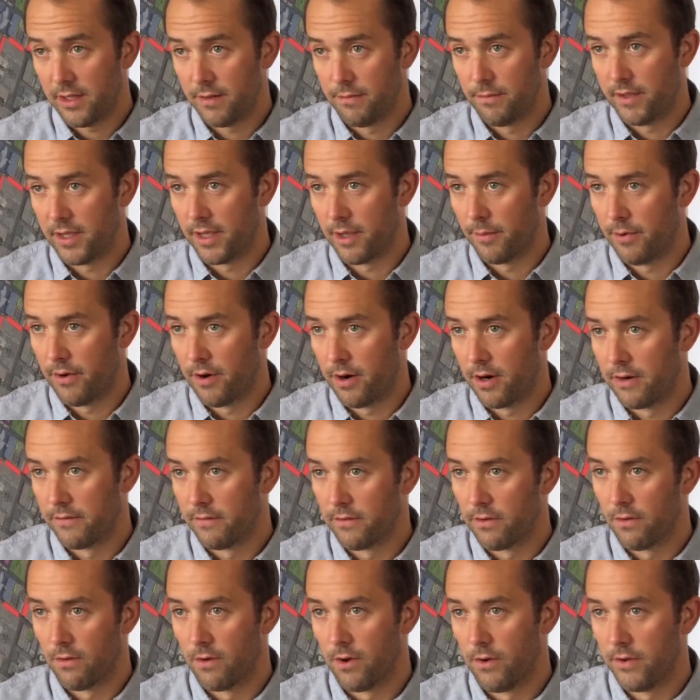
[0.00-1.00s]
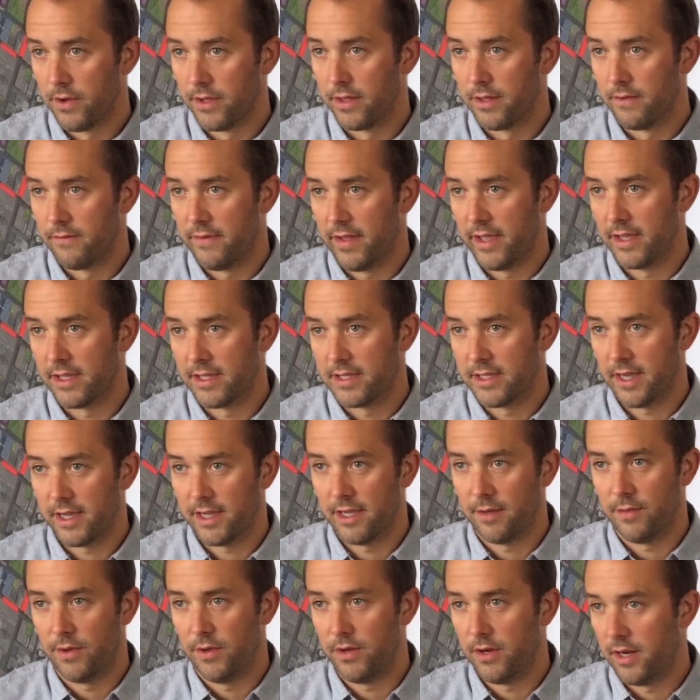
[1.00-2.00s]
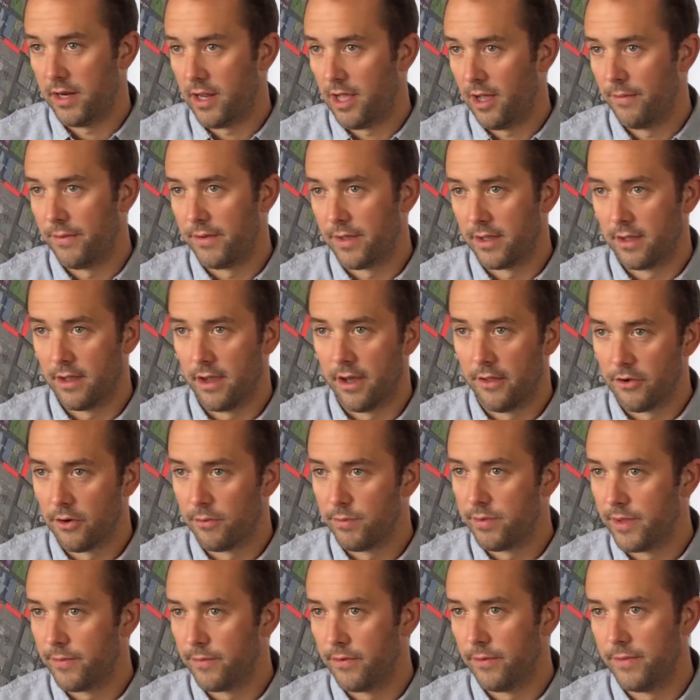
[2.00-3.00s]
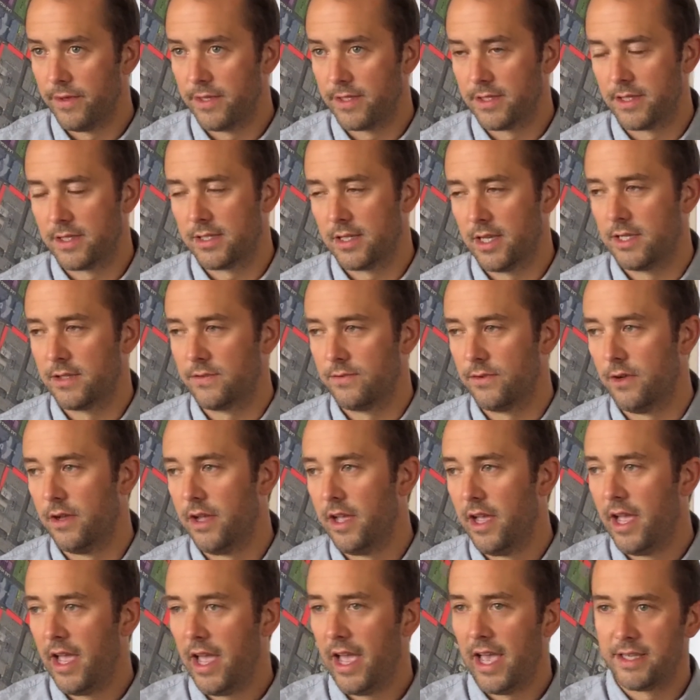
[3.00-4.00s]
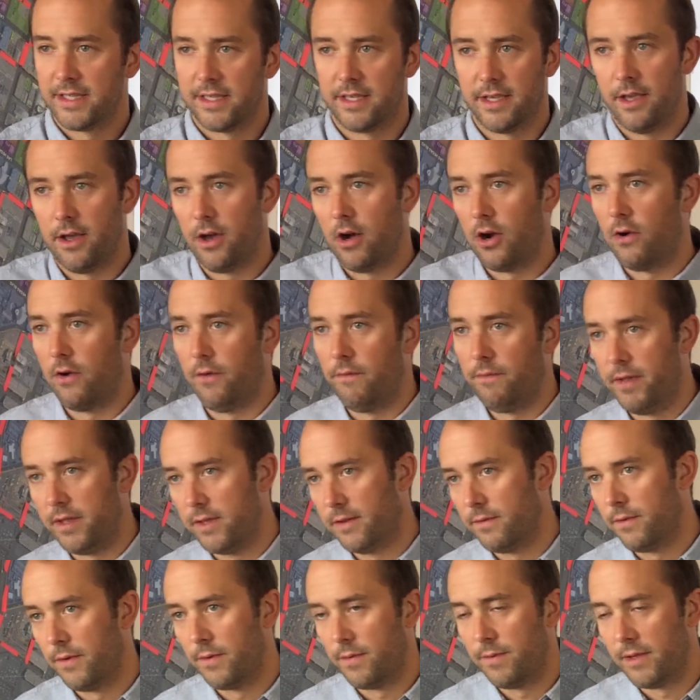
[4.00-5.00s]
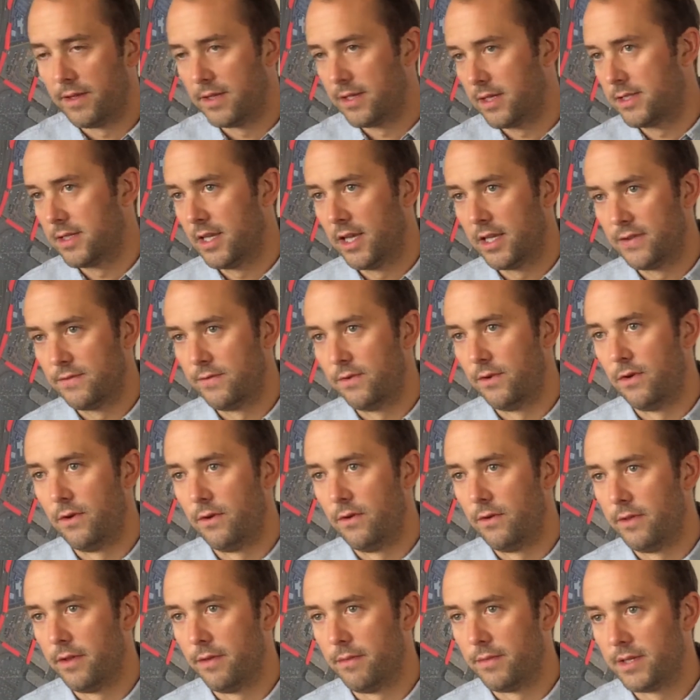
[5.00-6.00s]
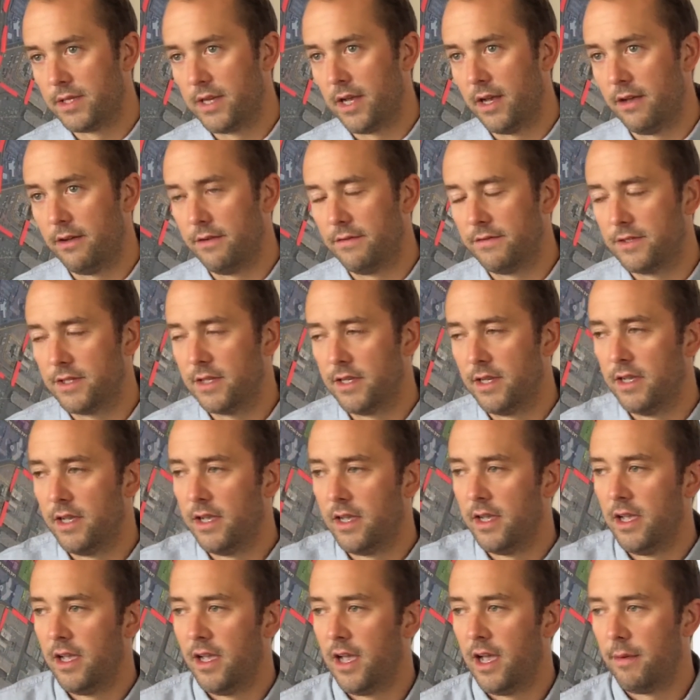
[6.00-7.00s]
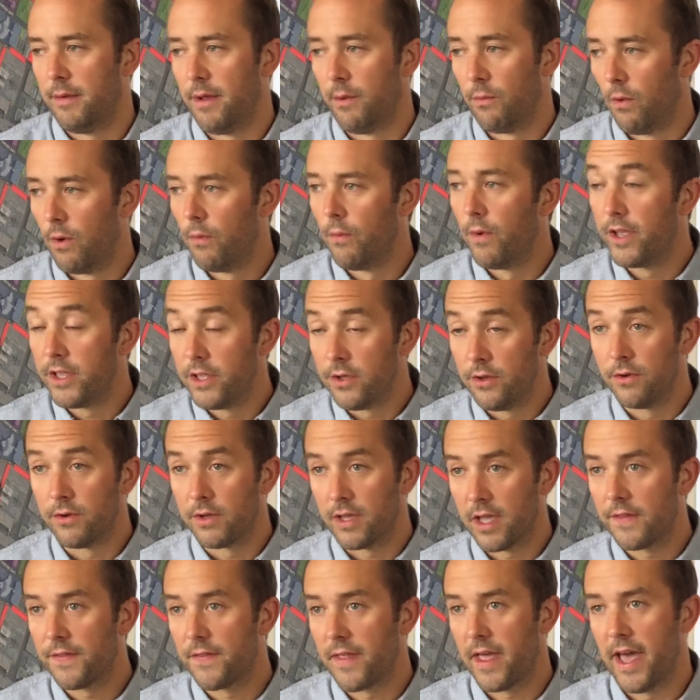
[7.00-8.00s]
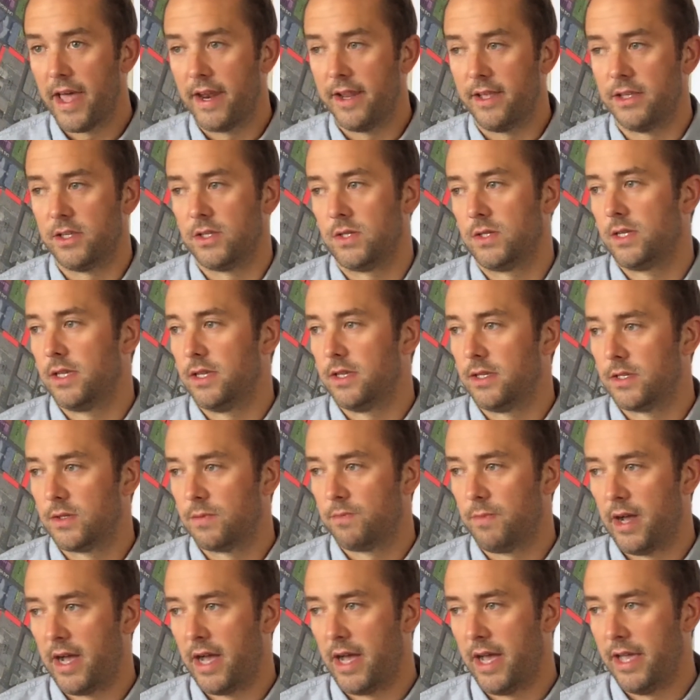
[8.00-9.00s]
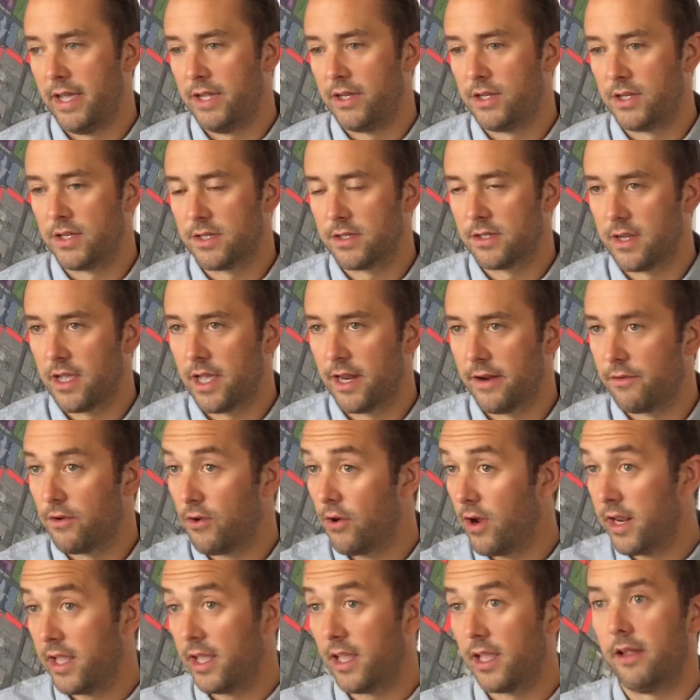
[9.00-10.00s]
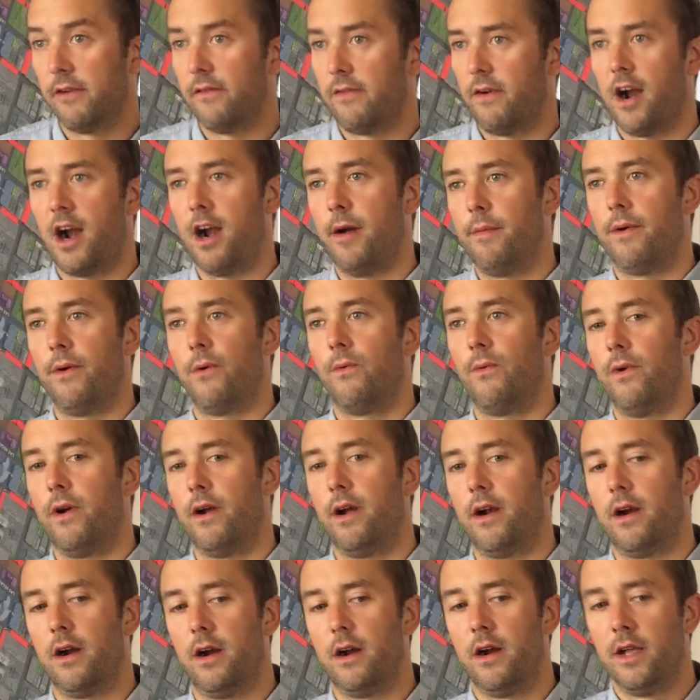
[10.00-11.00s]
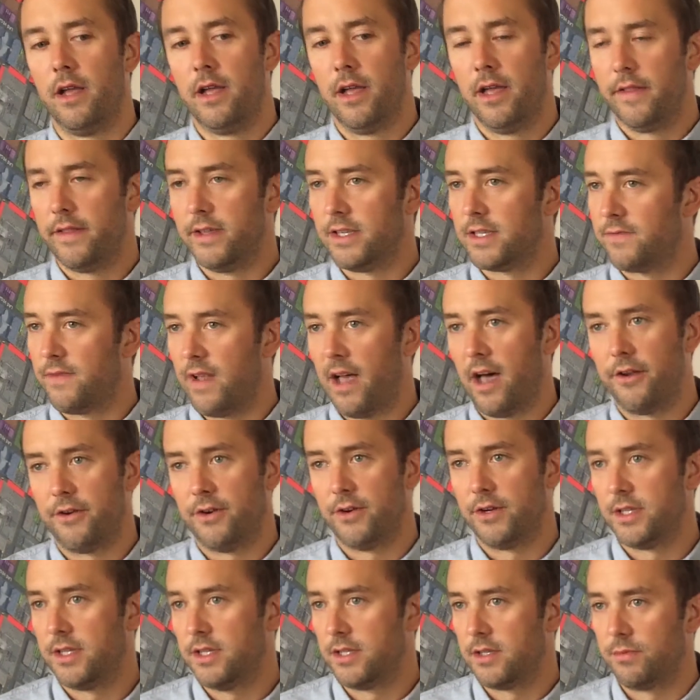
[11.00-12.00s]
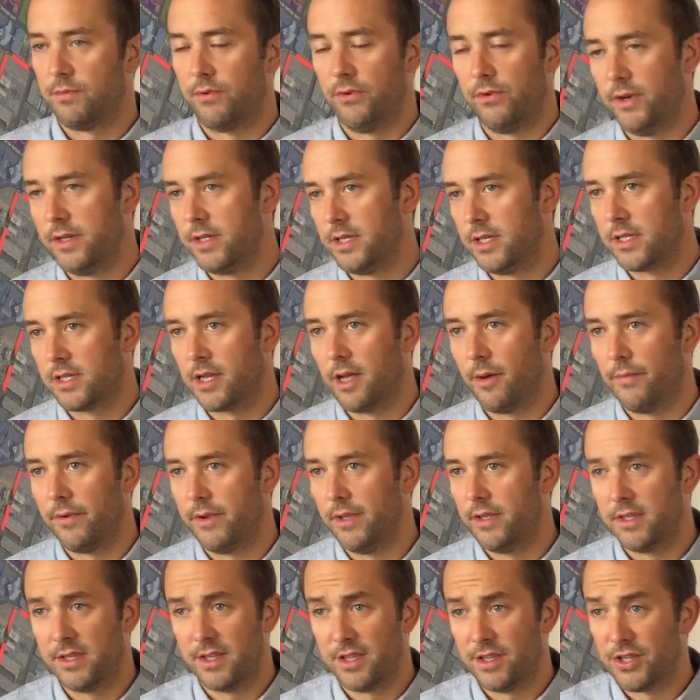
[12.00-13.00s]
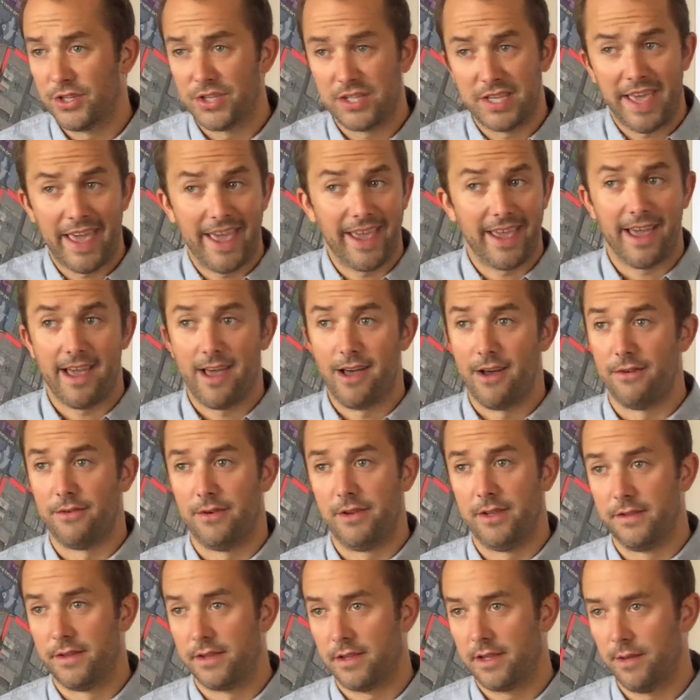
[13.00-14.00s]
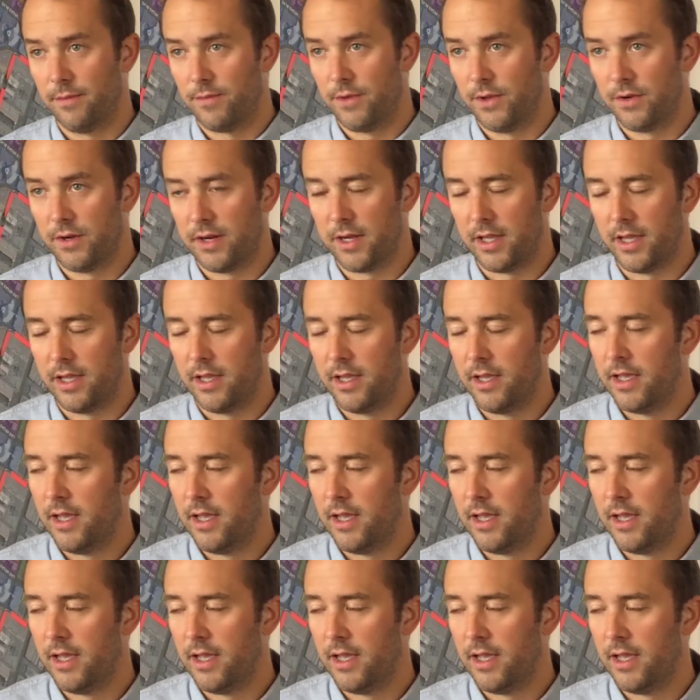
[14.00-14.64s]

and being a part of growing the Vegas tech community and helping other people be successful as they are at being, being successful themselves. Um, and one way you get that is, is by just kind of creating an environment where these founders, these employees, these companies can just hang out in the community.